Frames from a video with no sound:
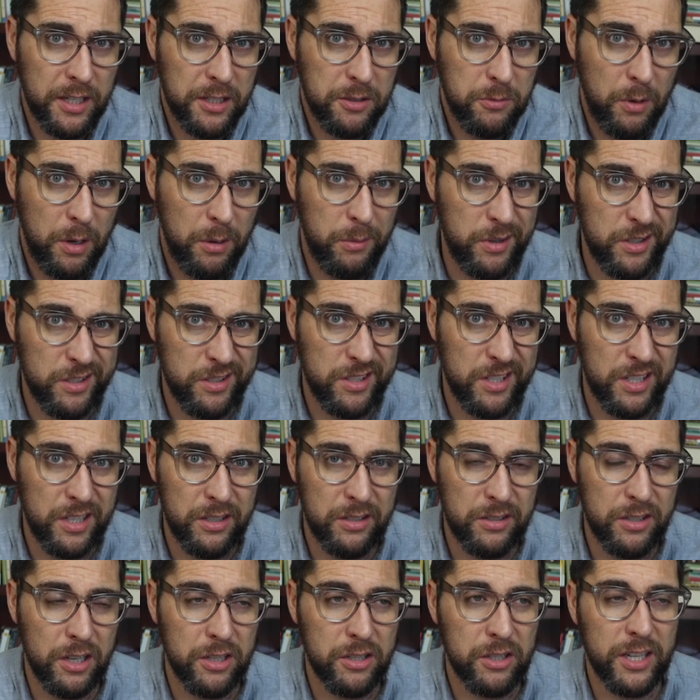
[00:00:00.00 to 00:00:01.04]
That's why we see
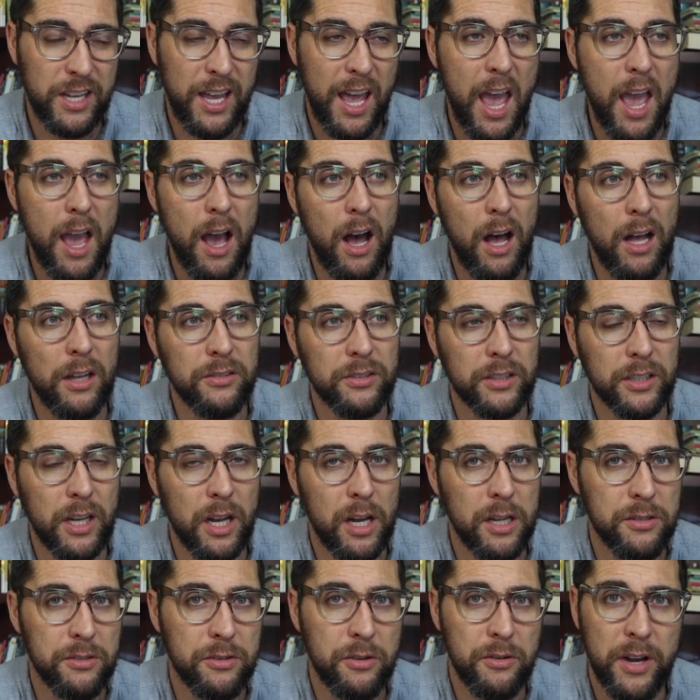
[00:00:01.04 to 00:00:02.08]
such chaos and
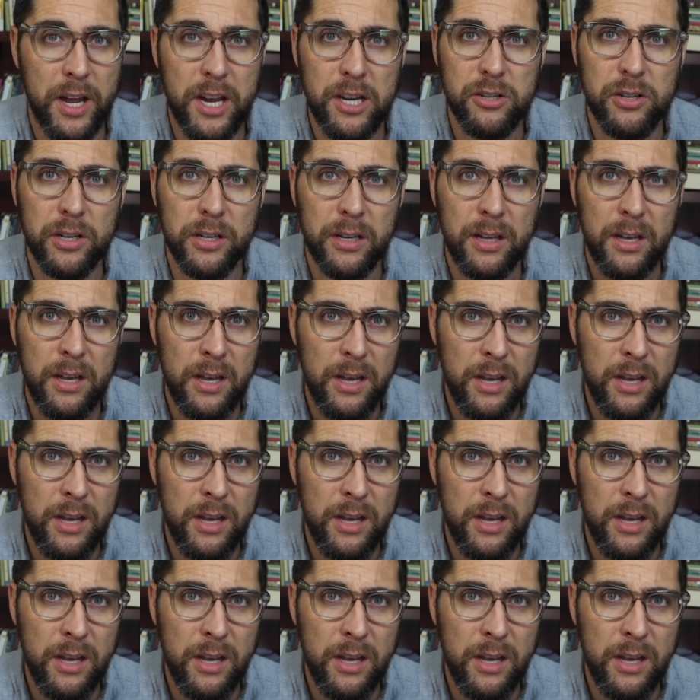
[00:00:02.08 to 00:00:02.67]
consternation